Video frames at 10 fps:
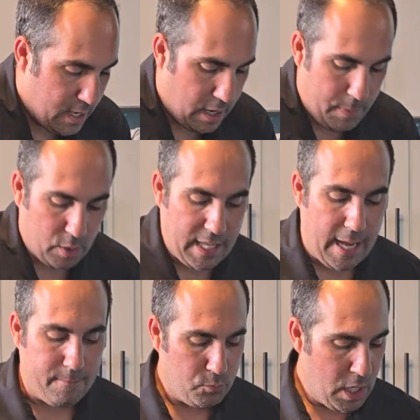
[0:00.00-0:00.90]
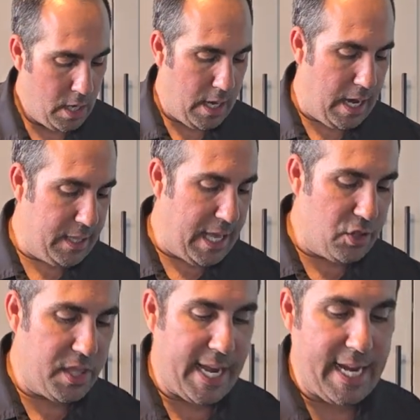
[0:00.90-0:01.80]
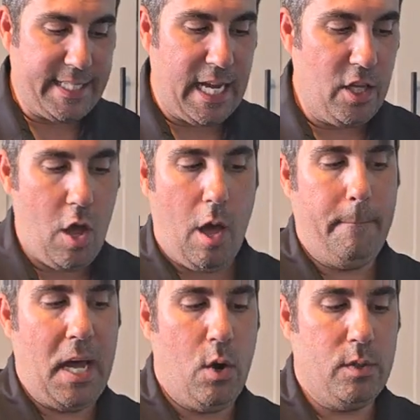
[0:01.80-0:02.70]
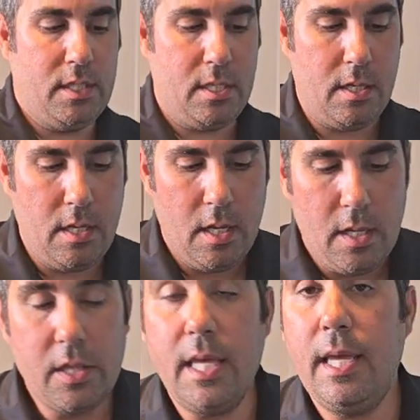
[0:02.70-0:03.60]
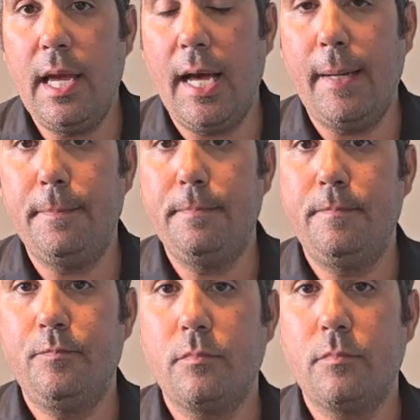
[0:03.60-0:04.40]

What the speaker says: about that. The other thing I can tell you about the